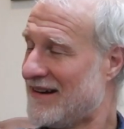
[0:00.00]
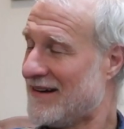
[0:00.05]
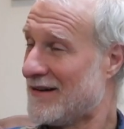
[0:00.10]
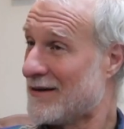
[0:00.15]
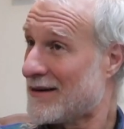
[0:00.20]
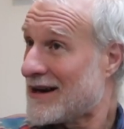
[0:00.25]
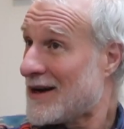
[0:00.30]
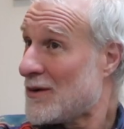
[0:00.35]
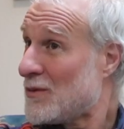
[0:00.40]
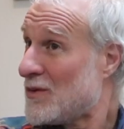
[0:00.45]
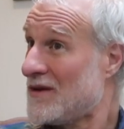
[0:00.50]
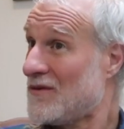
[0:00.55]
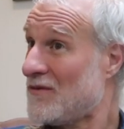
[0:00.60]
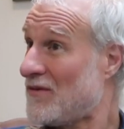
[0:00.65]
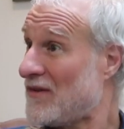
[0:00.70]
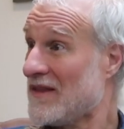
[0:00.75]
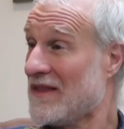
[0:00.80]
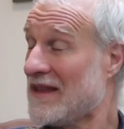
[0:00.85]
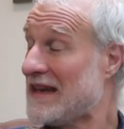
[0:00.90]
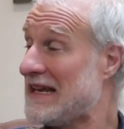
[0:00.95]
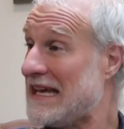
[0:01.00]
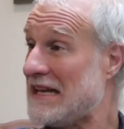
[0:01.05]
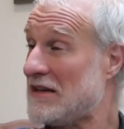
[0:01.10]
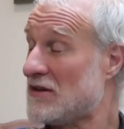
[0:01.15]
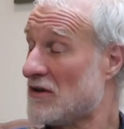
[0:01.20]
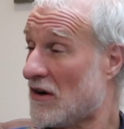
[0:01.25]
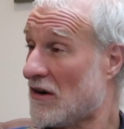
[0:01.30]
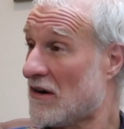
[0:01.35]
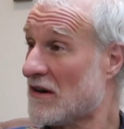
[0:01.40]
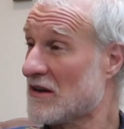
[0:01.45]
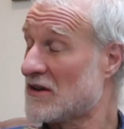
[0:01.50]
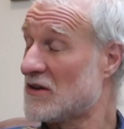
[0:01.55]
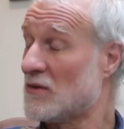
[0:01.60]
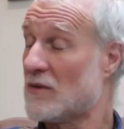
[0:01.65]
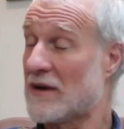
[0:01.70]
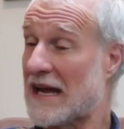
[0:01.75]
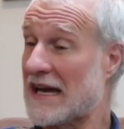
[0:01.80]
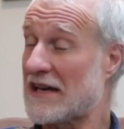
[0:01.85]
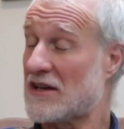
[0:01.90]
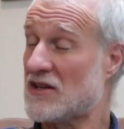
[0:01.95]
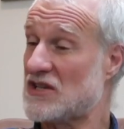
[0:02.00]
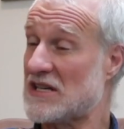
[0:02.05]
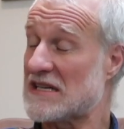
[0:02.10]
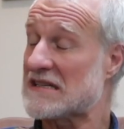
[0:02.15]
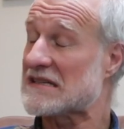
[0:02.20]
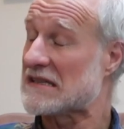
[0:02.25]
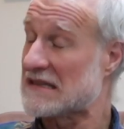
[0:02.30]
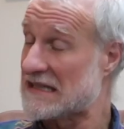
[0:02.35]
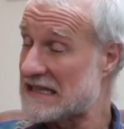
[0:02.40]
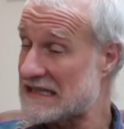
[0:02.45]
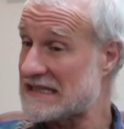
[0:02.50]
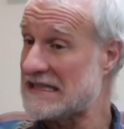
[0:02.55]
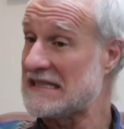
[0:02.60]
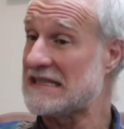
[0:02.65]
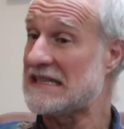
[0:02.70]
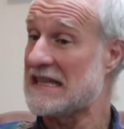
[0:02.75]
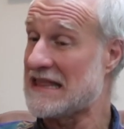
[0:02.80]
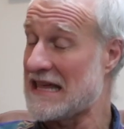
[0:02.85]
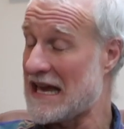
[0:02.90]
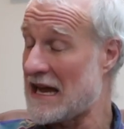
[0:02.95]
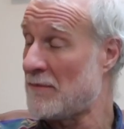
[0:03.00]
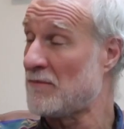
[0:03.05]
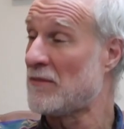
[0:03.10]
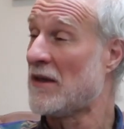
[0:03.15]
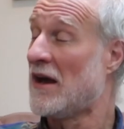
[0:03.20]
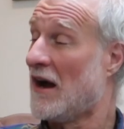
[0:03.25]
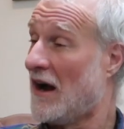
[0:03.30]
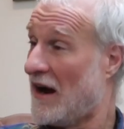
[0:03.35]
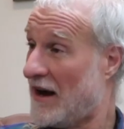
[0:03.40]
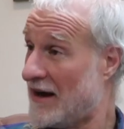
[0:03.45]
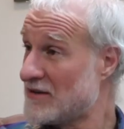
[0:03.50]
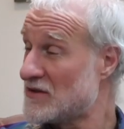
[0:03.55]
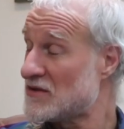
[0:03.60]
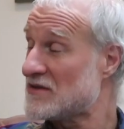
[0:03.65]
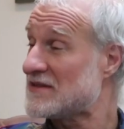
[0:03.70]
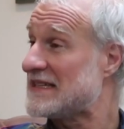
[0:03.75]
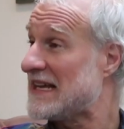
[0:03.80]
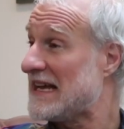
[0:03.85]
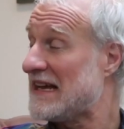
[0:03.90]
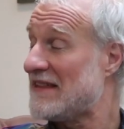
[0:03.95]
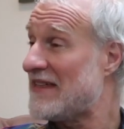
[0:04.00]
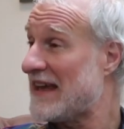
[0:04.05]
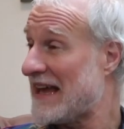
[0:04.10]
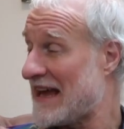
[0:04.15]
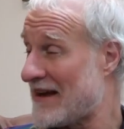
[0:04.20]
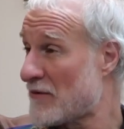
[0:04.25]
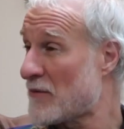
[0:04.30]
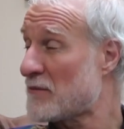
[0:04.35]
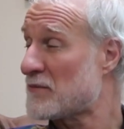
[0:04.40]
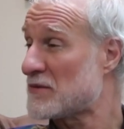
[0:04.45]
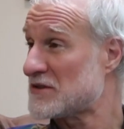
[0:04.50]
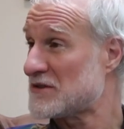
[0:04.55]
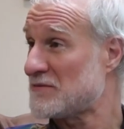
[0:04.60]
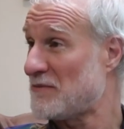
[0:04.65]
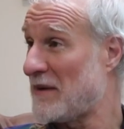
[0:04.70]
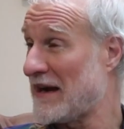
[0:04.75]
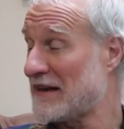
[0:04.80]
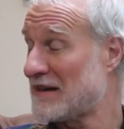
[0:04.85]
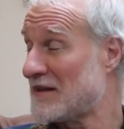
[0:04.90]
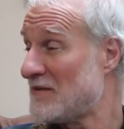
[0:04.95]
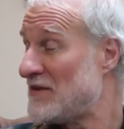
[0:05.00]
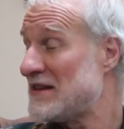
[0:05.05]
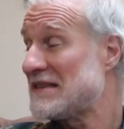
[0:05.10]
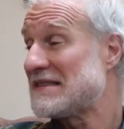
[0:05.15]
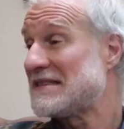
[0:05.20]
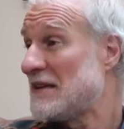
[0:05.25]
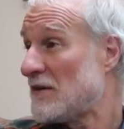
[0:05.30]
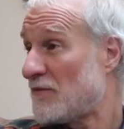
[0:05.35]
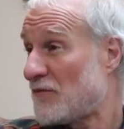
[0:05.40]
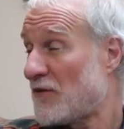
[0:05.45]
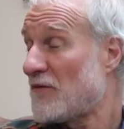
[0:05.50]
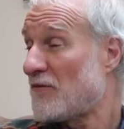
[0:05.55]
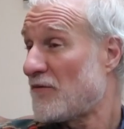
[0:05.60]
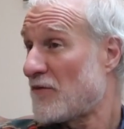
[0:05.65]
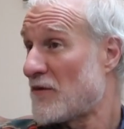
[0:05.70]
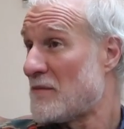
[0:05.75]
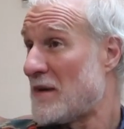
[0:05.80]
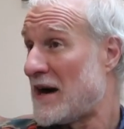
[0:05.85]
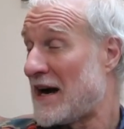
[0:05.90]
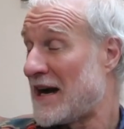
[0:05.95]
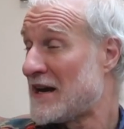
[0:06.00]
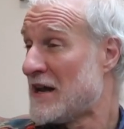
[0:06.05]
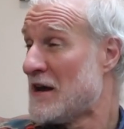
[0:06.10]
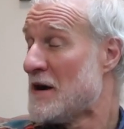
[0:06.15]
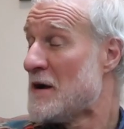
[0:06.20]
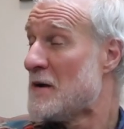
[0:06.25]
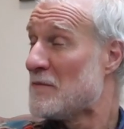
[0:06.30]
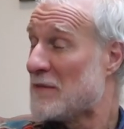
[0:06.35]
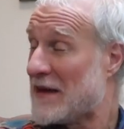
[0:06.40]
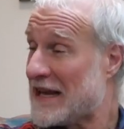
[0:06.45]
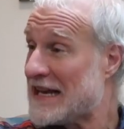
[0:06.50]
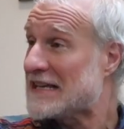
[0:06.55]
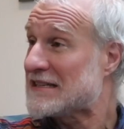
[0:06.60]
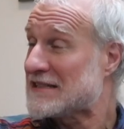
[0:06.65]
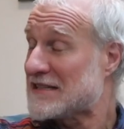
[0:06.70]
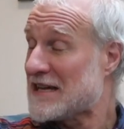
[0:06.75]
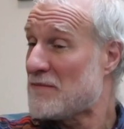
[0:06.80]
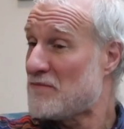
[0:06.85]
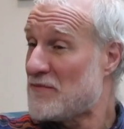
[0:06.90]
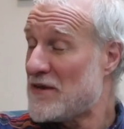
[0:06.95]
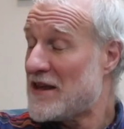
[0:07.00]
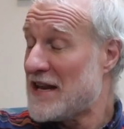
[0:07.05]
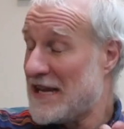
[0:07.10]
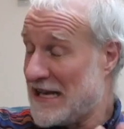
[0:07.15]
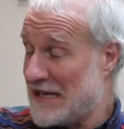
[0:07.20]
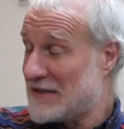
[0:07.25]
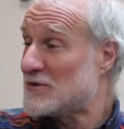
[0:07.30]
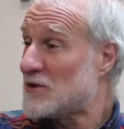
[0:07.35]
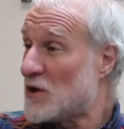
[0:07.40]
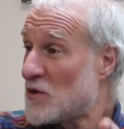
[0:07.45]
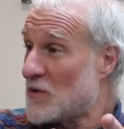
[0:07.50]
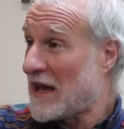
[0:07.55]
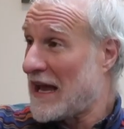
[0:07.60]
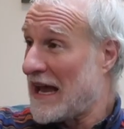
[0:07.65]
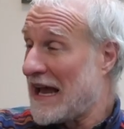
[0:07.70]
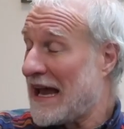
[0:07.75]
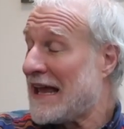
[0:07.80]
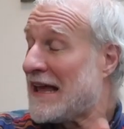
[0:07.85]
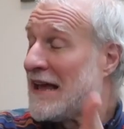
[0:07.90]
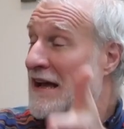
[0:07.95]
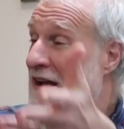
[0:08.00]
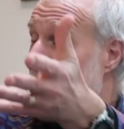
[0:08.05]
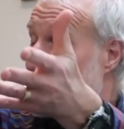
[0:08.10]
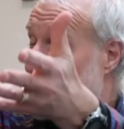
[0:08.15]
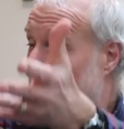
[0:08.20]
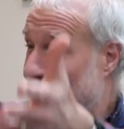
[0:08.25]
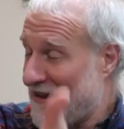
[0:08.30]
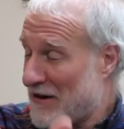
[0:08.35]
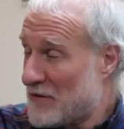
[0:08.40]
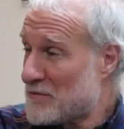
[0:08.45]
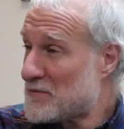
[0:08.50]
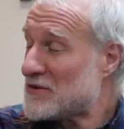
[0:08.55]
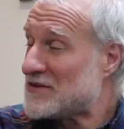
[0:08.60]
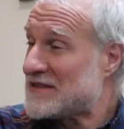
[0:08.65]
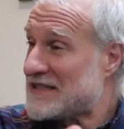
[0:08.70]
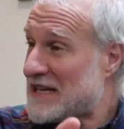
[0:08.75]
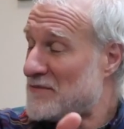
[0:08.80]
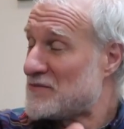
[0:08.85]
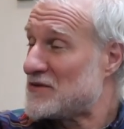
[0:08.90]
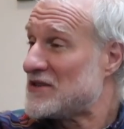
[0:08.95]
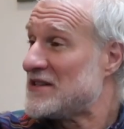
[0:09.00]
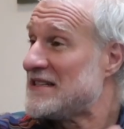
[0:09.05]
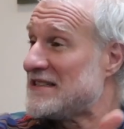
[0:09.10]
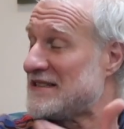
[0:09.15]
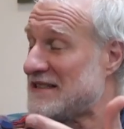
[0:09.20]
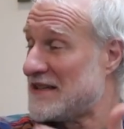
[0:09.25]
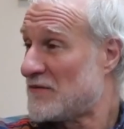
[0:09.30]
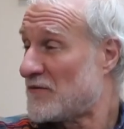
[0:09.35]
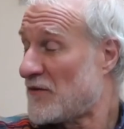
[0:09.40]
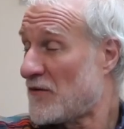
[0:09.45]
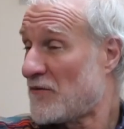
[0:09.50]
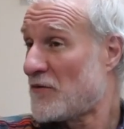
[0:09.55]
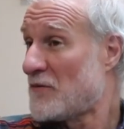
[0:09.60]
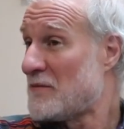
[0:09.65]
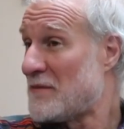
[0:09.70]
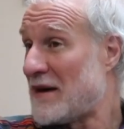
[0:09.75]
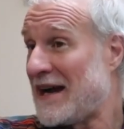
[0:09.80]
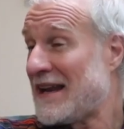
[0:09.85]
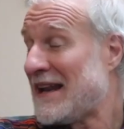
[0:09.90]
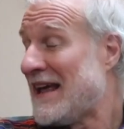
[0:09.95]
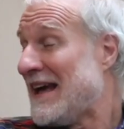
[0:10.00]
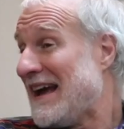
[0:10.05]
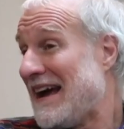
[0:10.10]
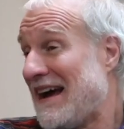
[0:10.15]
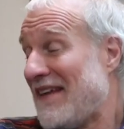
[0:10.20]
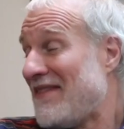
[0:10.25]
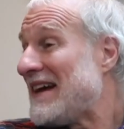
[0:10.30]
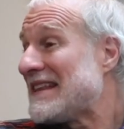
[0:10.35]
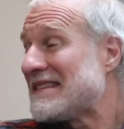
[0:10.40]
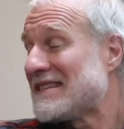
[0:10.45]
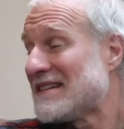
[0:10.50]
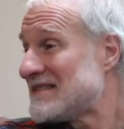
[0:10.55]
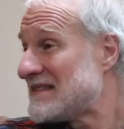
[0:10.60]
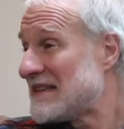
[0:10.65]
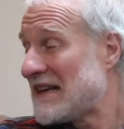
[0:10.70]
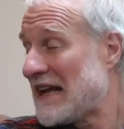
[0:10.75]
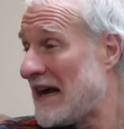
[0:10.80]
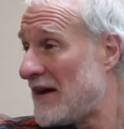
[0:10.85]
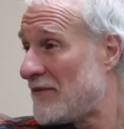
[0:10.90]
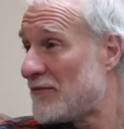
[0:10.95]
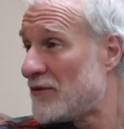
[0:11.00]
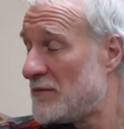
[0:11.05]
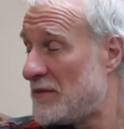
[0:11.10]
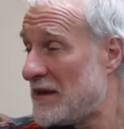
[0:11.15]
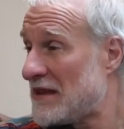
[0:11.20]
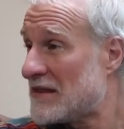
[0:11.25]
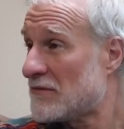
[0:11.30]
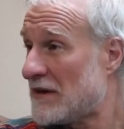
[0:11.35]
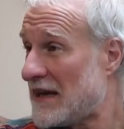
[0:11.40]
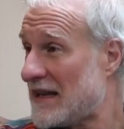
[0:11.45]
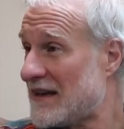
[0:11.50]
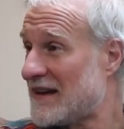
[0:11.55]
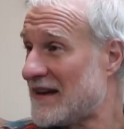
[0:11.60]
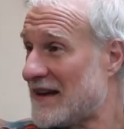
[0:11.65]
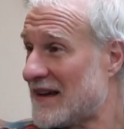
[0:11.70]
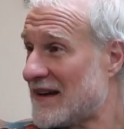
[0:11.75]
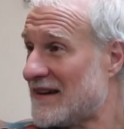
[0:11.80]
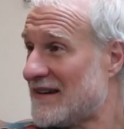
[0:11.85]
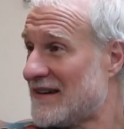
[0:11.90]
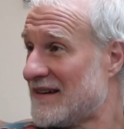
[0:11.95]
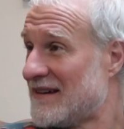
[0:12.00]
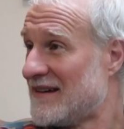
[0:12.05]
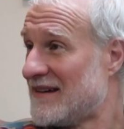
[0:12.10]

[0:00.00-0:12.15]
or I wouldn't feel a need to argue, and I could just listen to them, understand they have a perspective that's different from mine, and accept that it's okay that their perception is different from mine, and that doesn't have to be threatening.